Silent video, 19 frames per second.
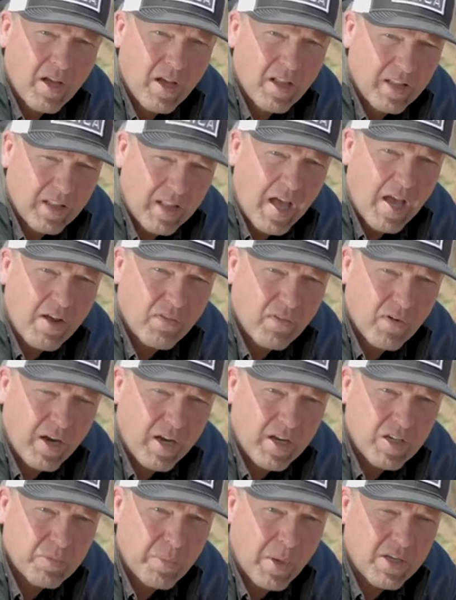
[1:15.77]
a live
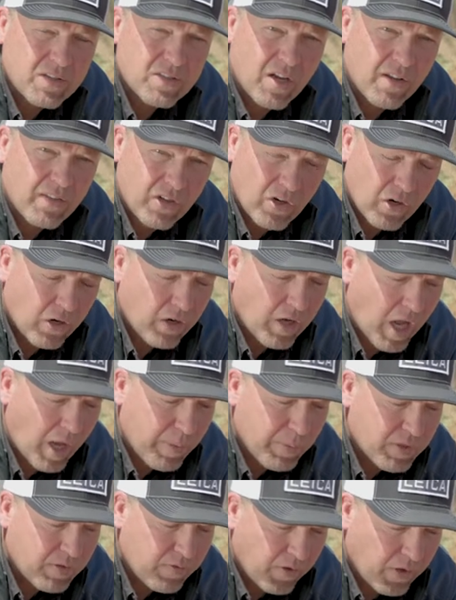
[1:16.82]
range based on current
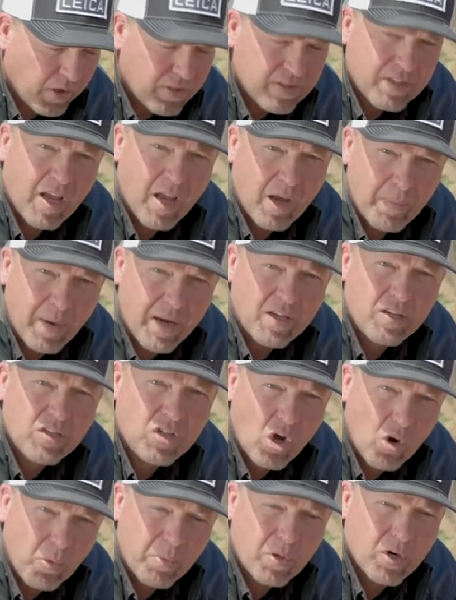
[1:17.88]
atmospherics and my
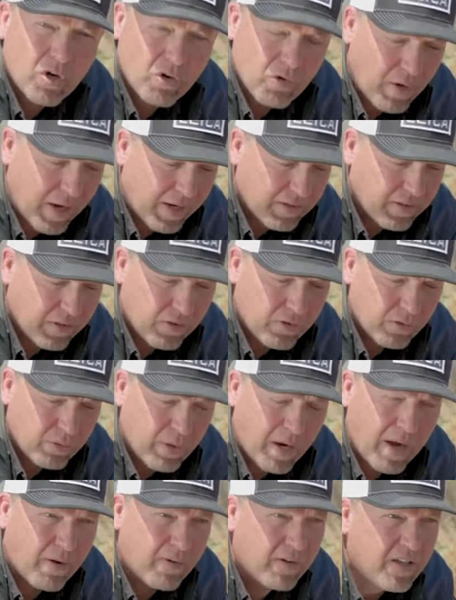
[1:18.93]
dope corrected
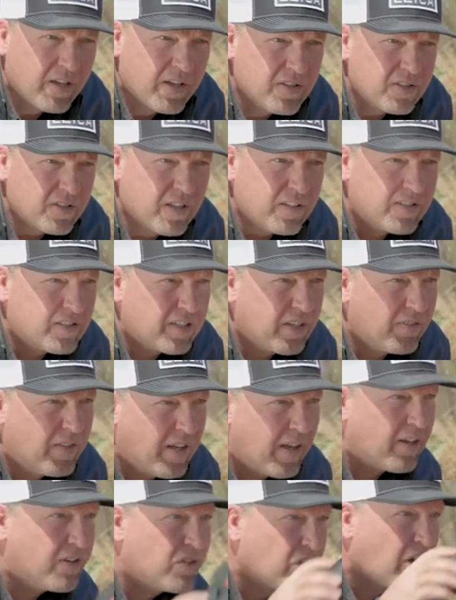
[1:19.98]
throughout. So let's give
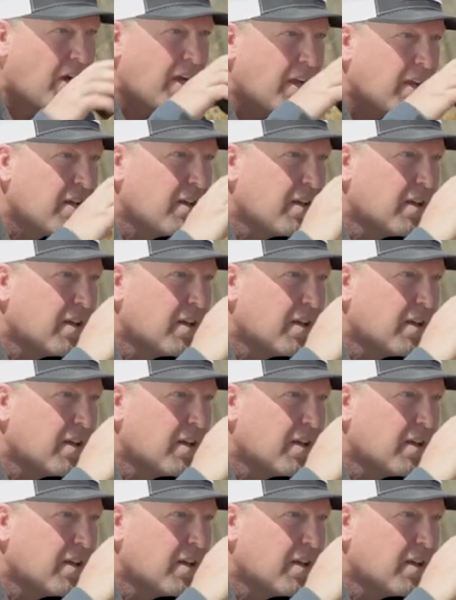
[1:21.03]
that a try.